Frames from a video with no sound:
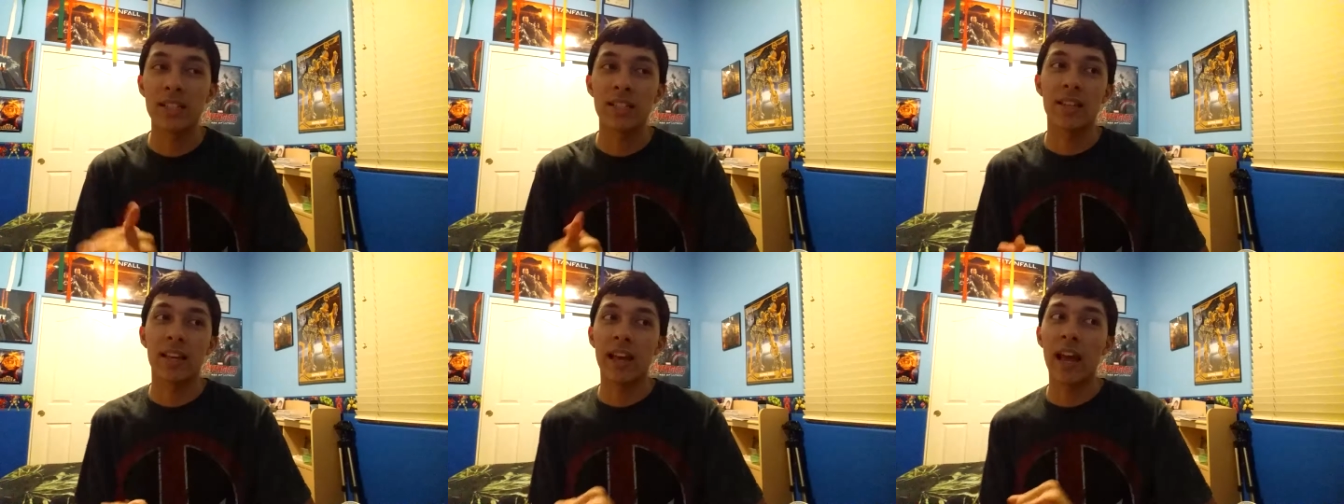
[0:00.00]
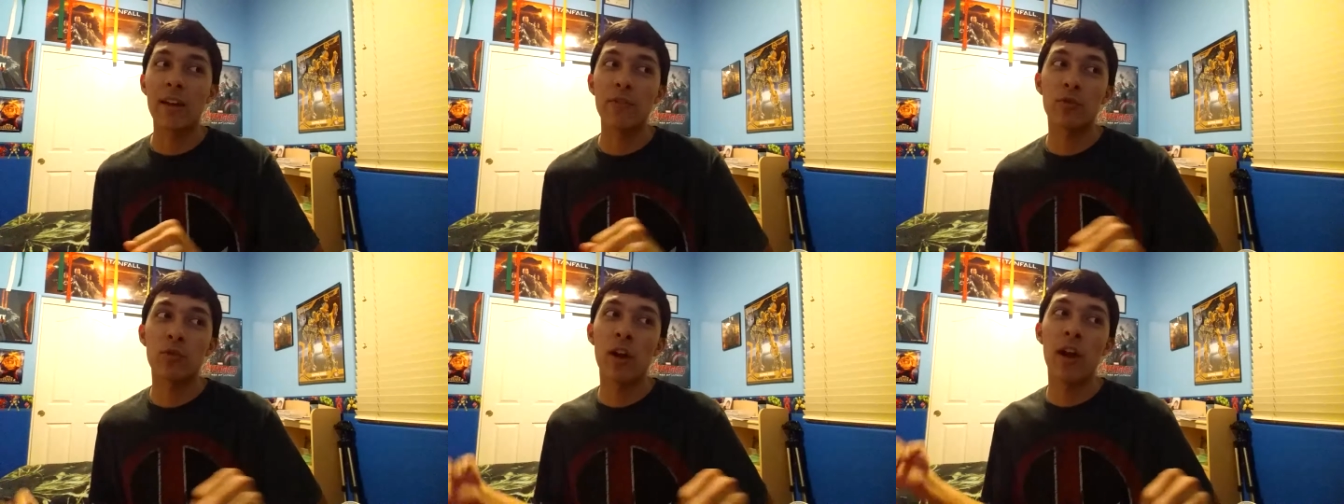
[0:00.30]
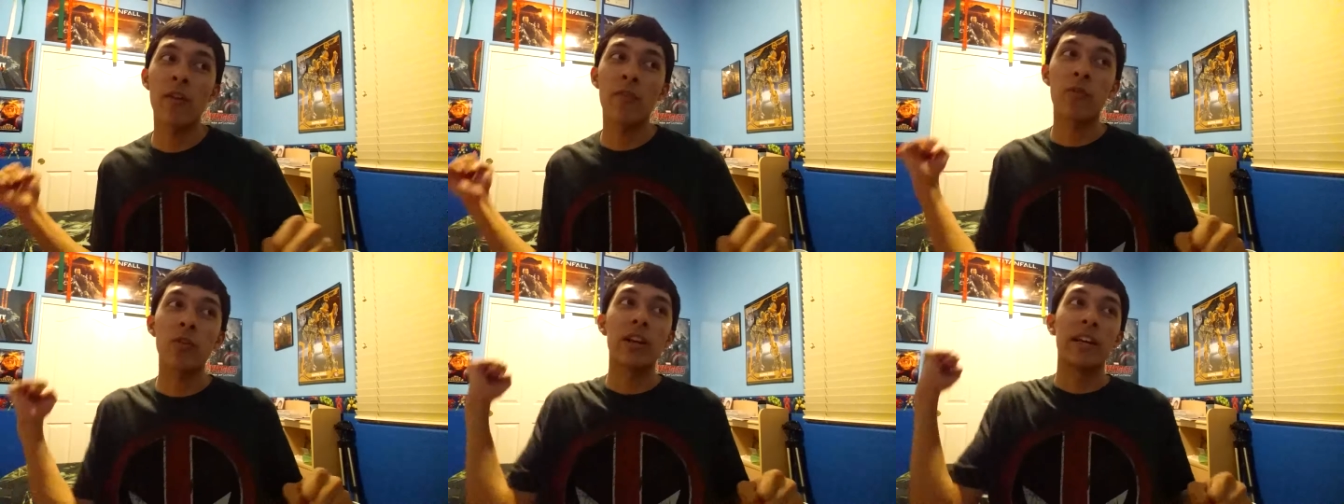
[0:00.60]
Like after
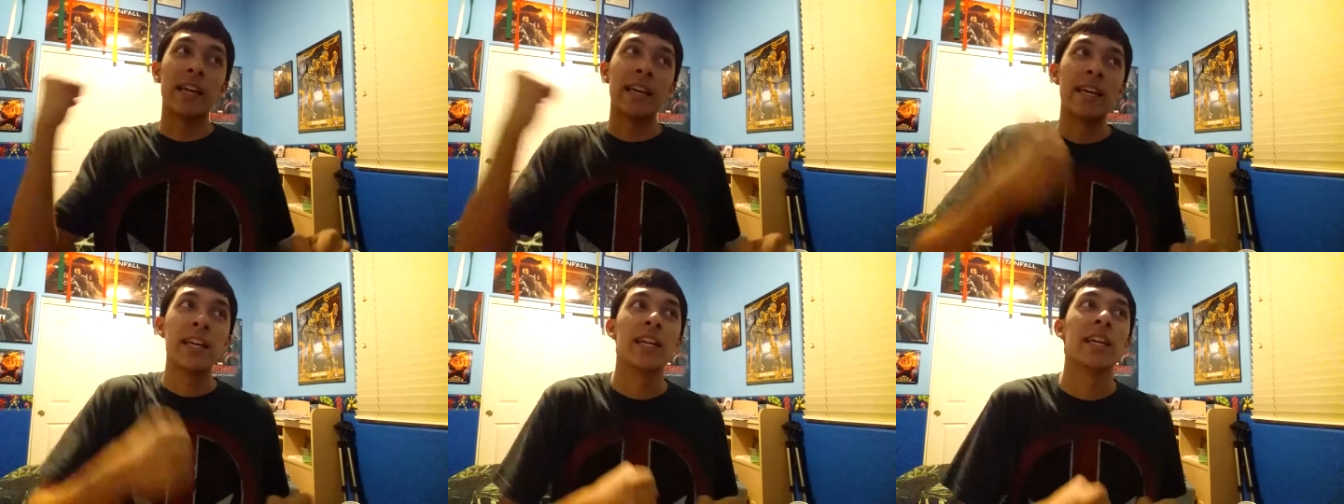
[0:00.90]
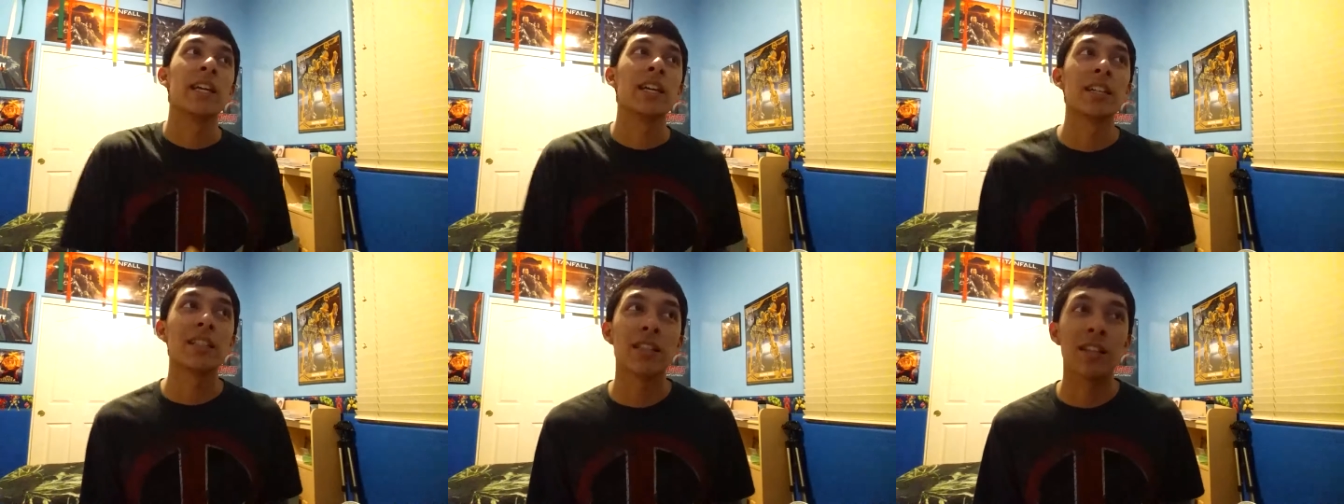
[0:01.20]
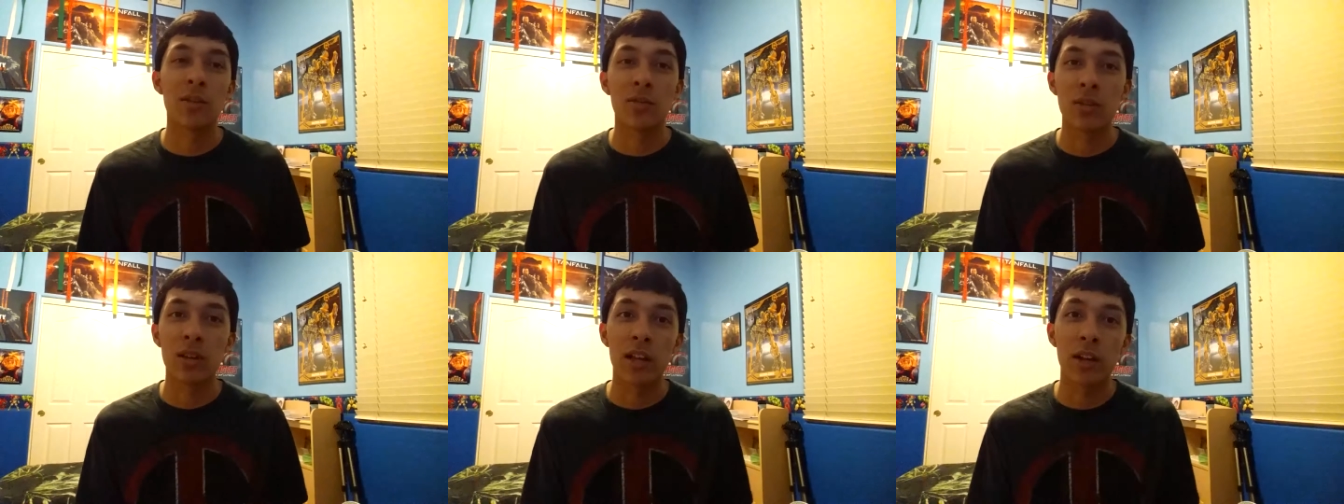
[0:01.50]
every hit,
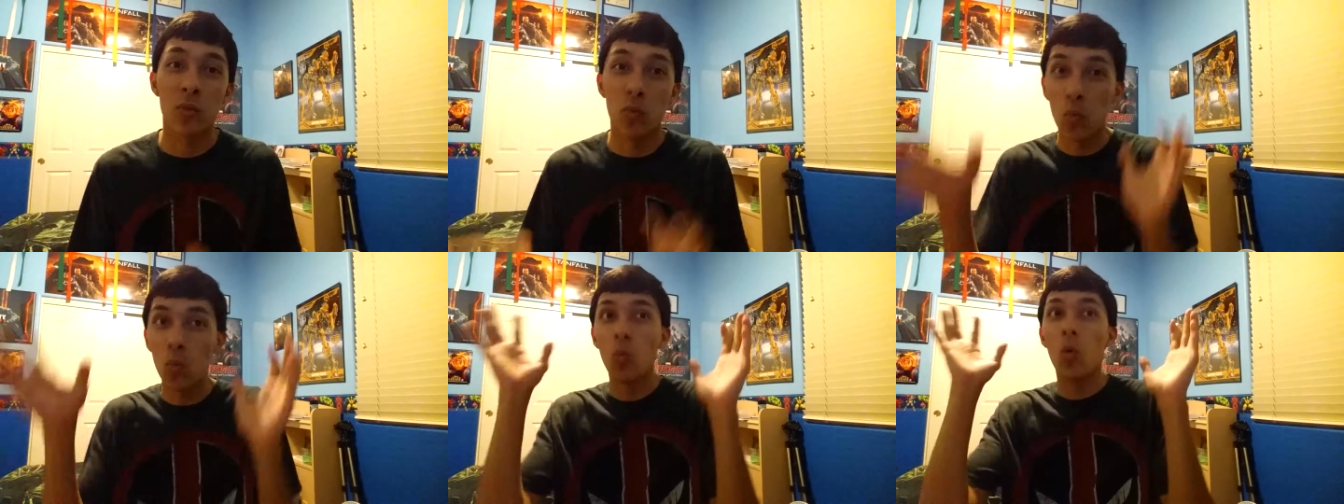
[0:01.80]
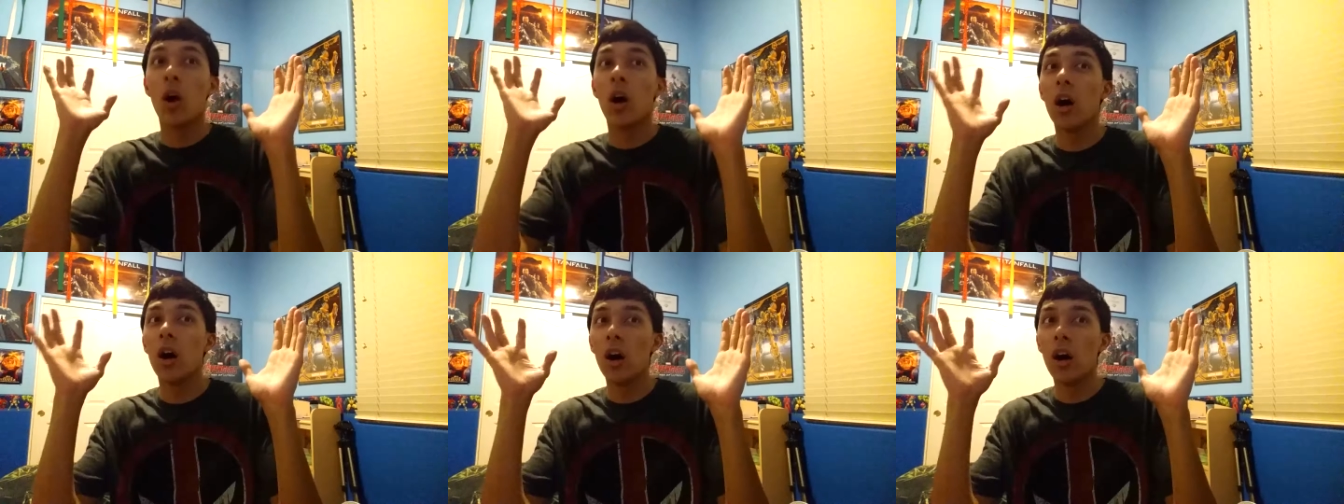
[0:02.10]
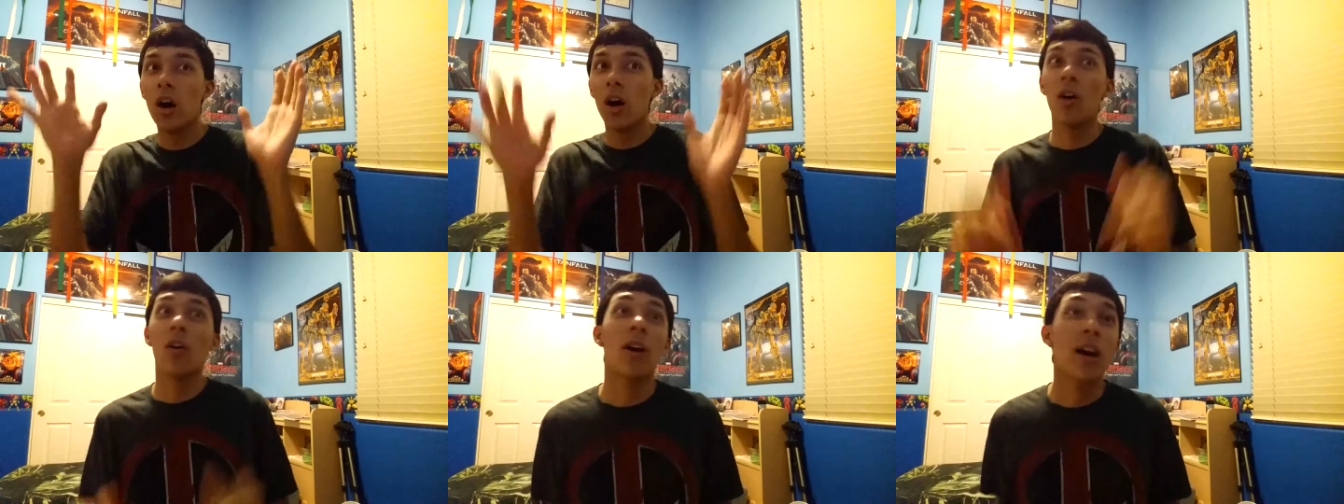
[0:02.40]
they were like,
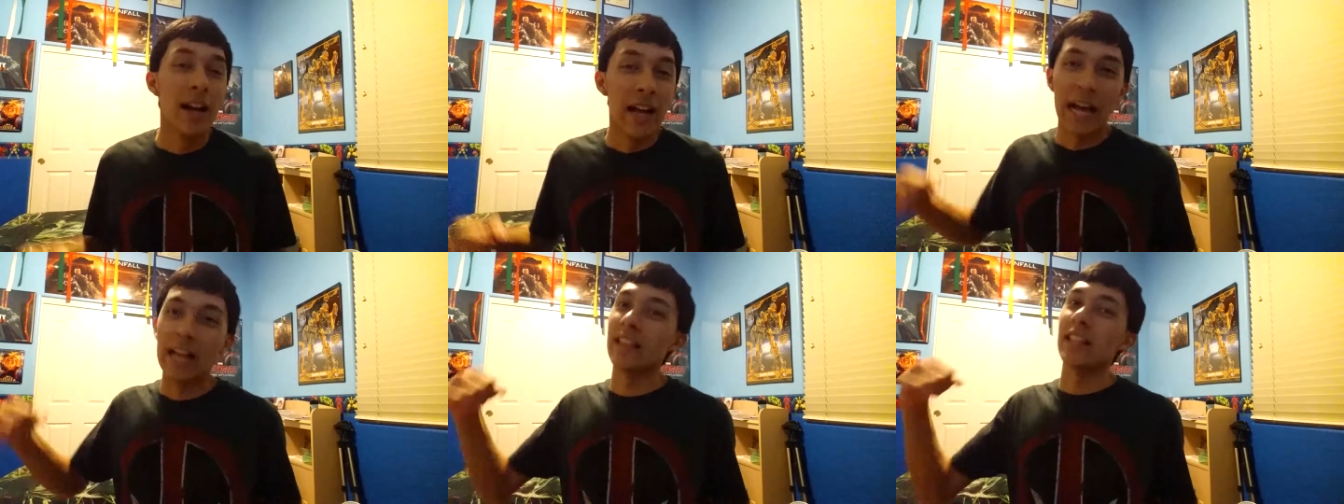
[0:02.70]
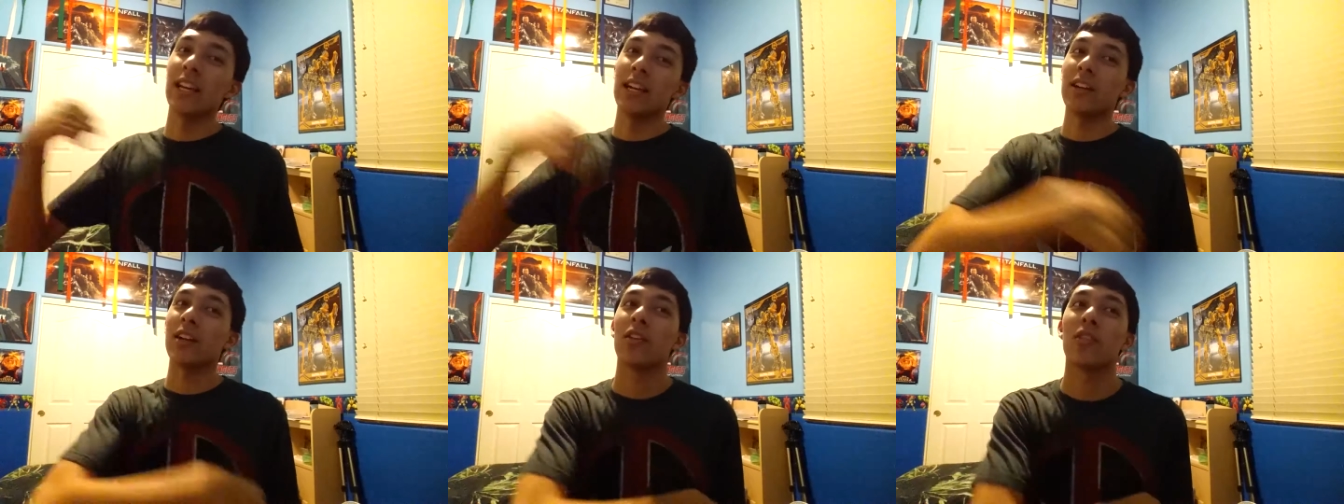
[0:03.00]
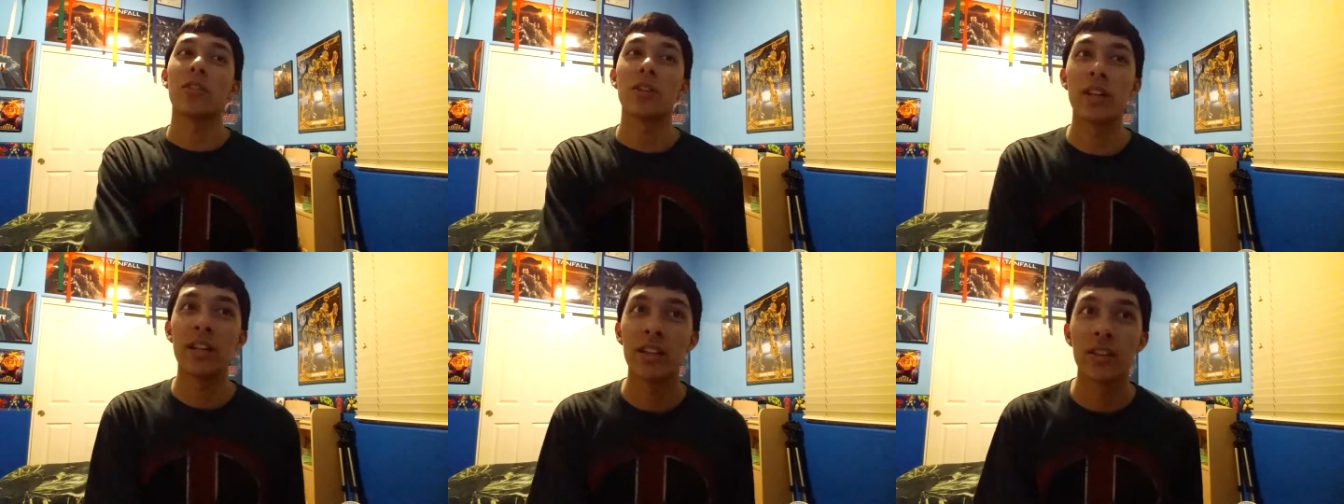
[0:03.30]
whoa, and then
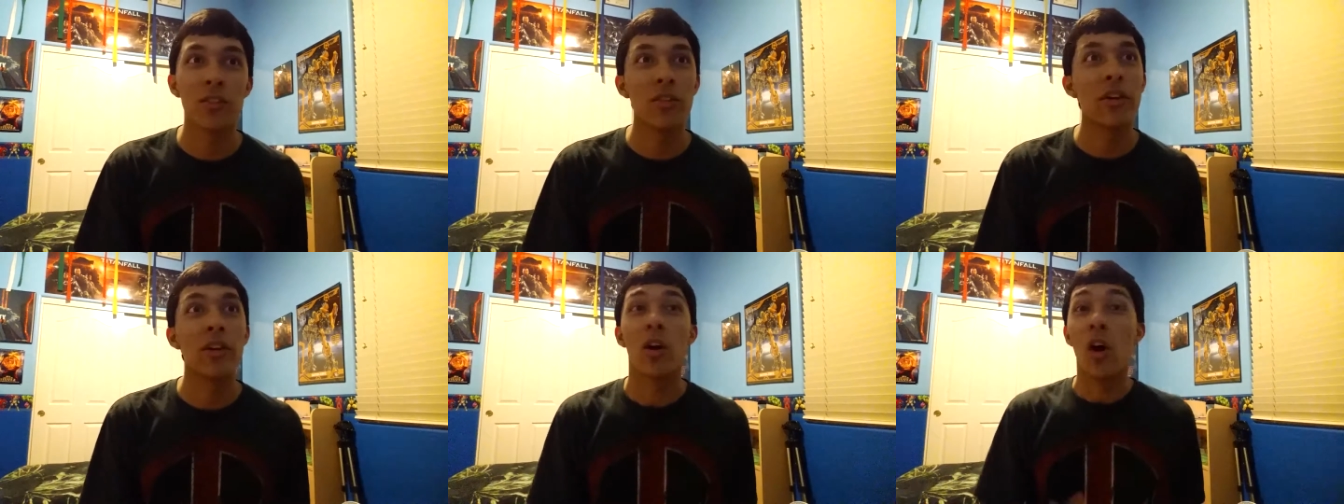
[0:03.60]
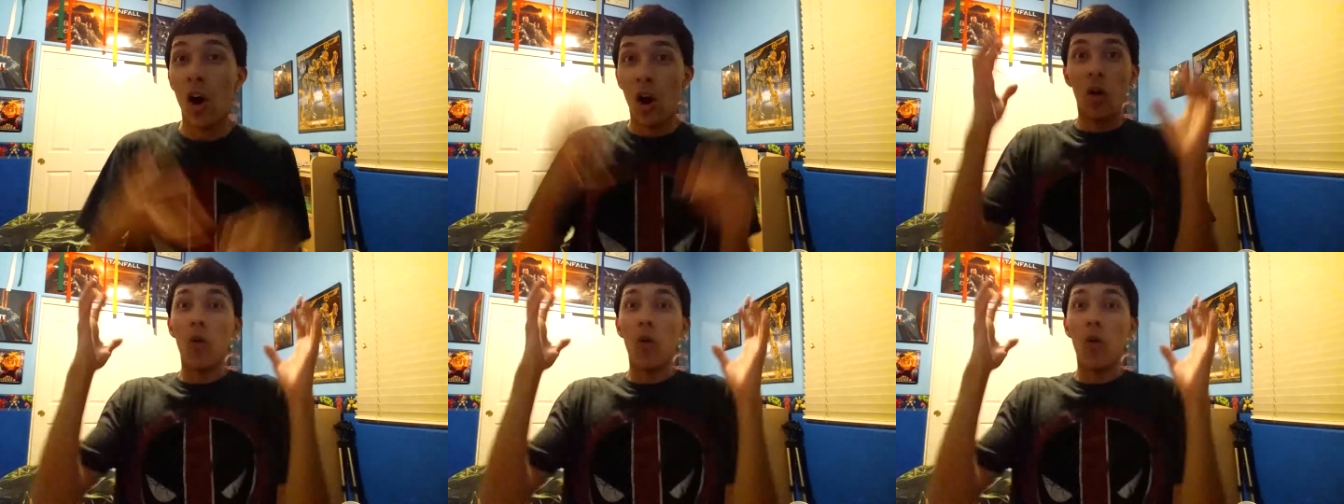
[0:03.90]
another hit, and they're like,